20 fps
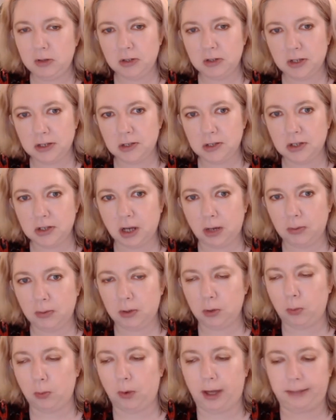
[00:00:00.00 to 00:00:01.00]
I'm just gonna start
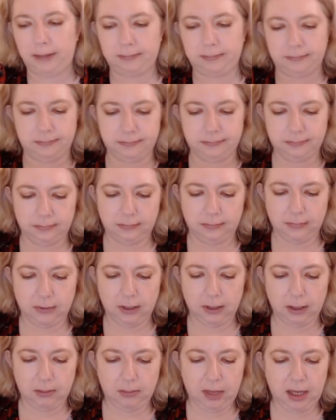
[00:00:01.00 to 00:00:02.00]
with one.
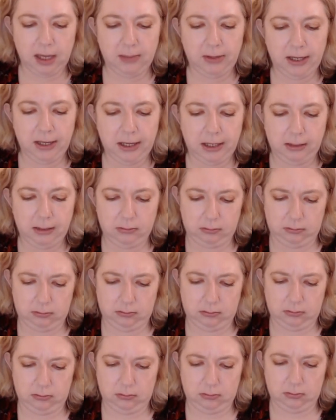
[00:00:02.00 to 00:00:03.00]
Maybe.
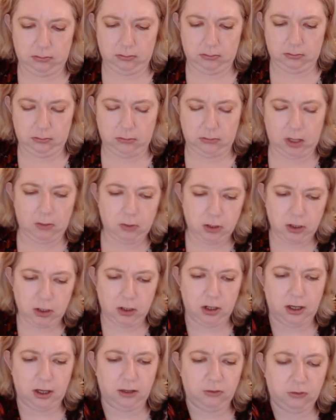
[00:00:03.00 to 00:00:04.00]
I
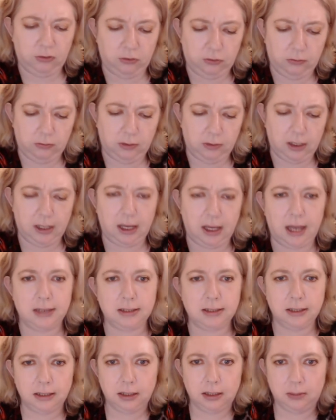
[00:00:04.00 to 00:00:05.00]
wonder if it
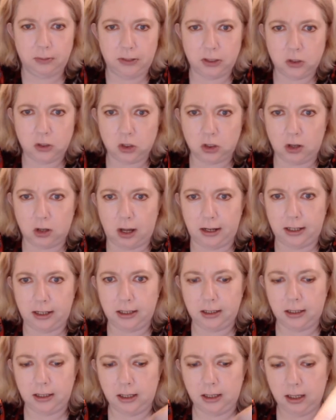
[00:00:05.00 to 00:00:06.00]
has a little picture on
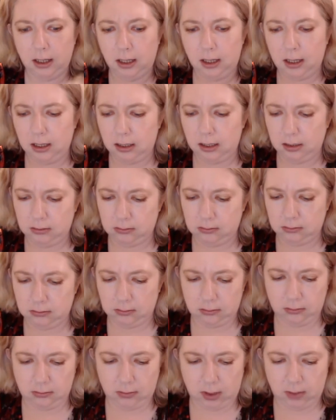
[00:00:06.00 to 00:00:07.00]
it.
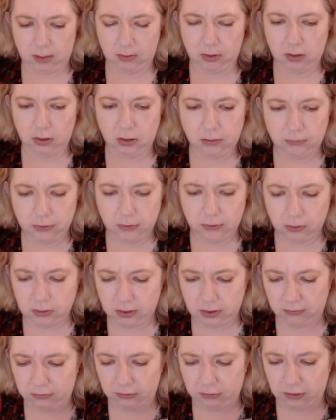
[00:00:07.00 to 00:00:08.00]
I wonder if they're
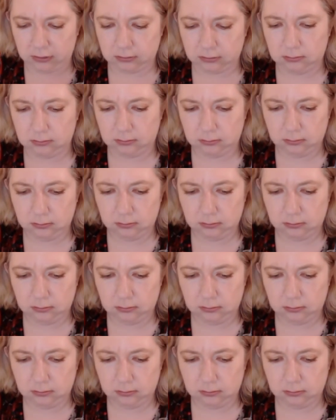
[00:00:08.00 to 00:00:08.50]
different.